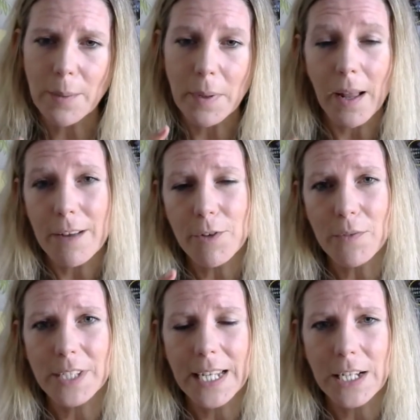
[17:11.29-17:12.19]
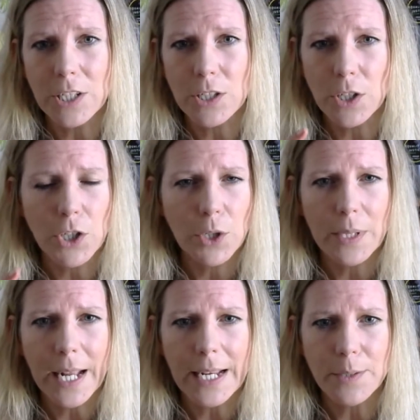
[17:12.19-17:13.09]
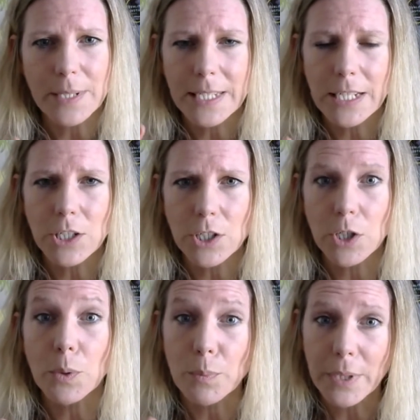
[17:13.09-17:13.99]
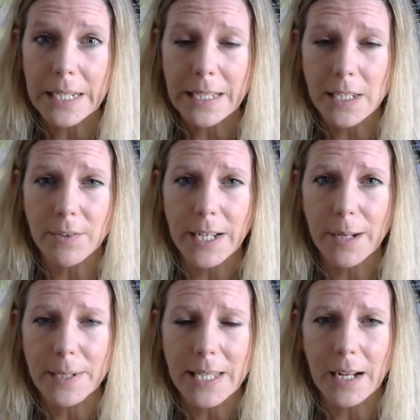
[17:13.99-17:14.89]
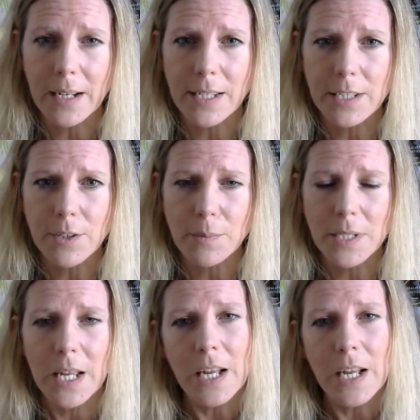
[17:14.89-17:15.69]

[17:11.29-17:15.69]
live conversations and Q&As with teachers who are bringing this curriculum into their classrooms